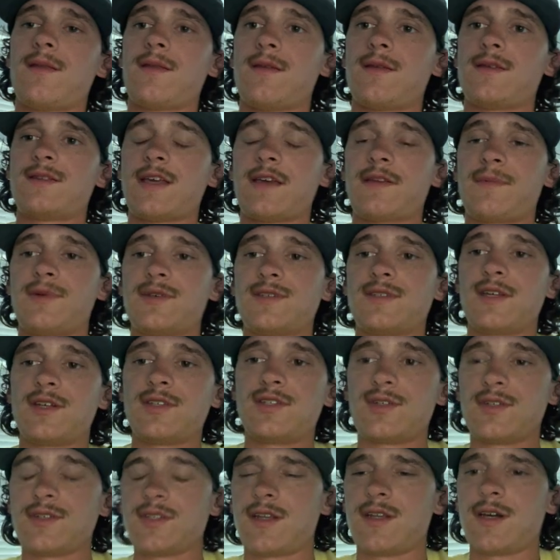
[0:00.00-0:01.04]
safety
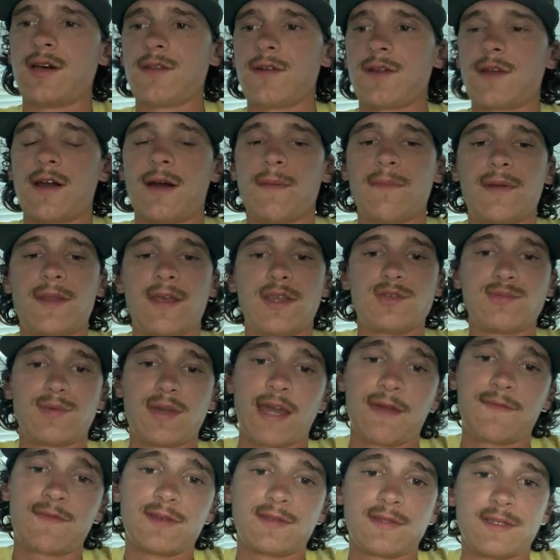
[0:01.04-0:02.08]
procedures in other companies, we
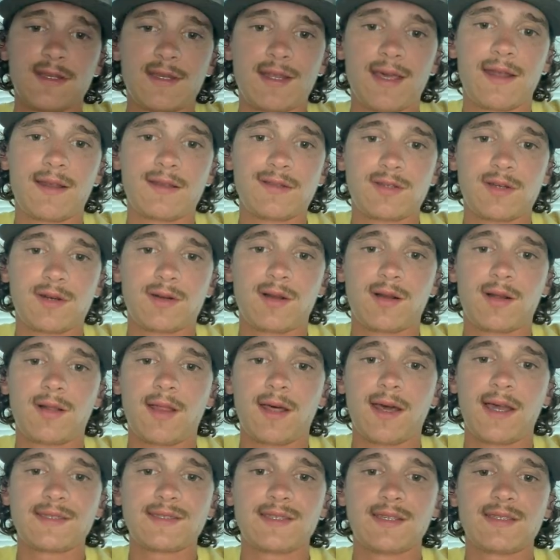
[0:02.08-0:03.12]
have to sit down in certain
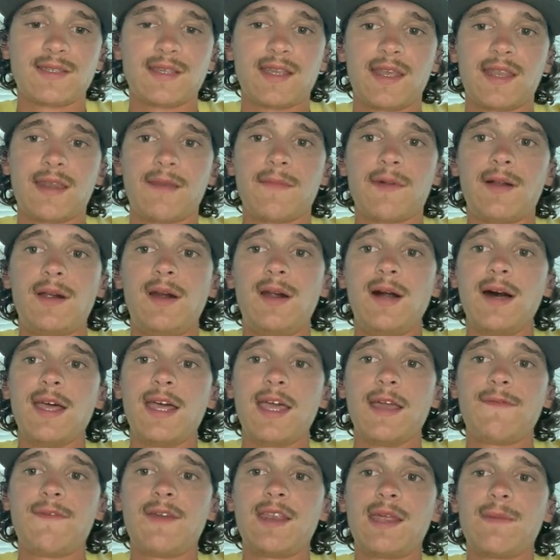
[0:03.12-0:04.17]
classes. And
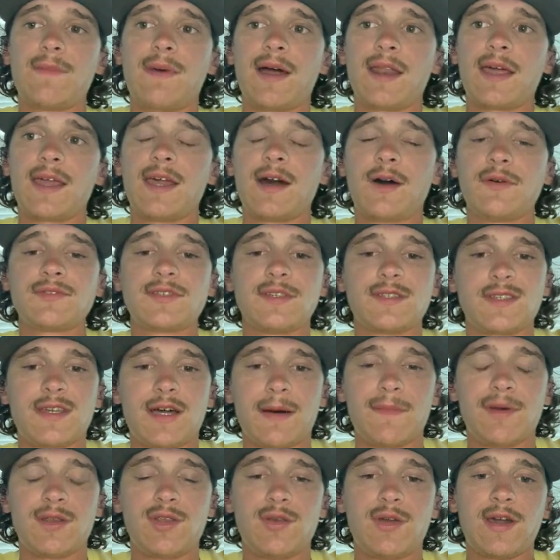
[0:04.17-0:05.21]
if anybody else is
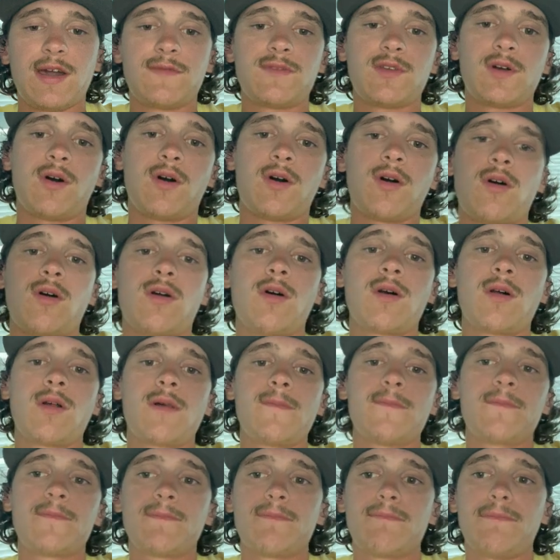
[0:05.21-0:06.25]
coming, you have to all
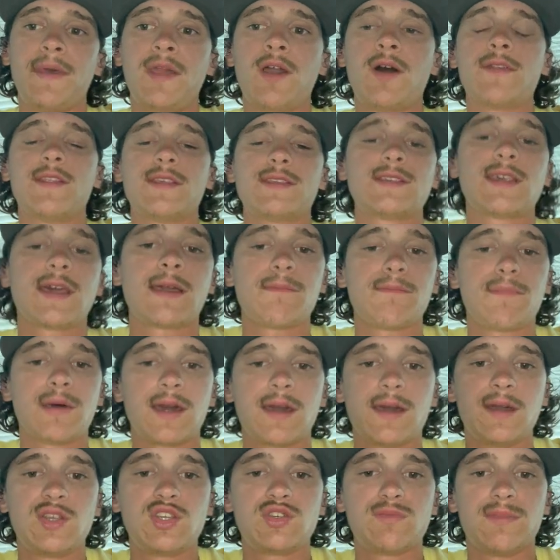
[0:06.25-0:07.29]
be on the same
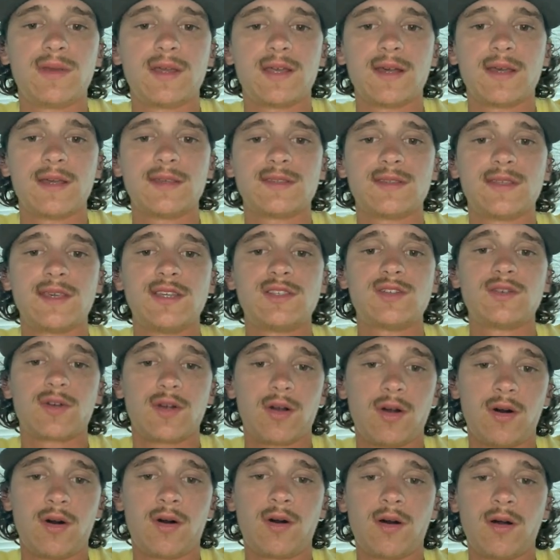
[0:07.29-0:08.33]
page because these are
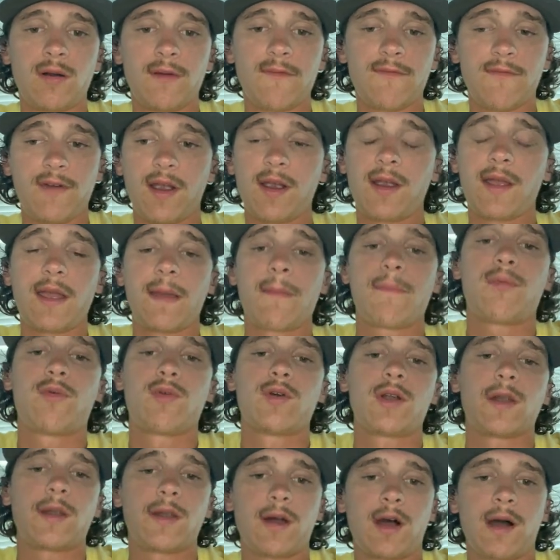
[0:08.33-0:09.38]
all very
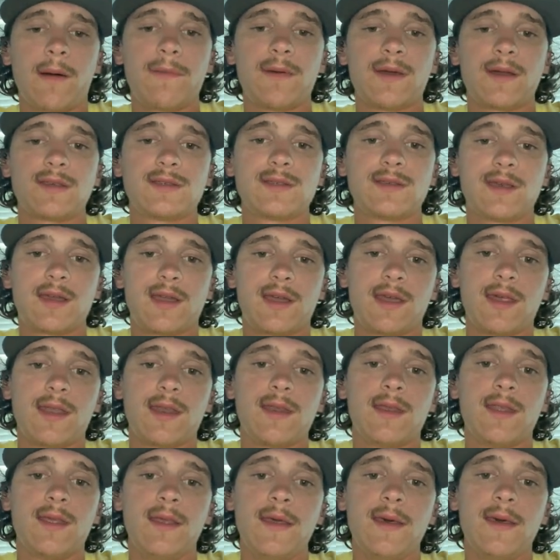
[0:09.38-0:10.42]
important topics. And